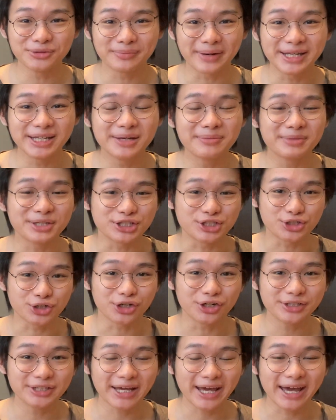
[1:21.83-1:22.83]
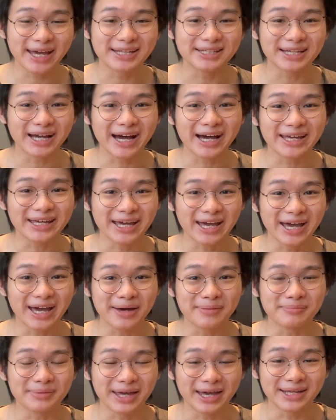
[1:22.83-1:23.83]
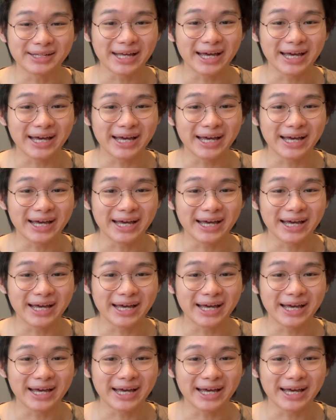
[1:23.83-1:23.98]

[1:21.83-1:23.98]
My name is John and I am an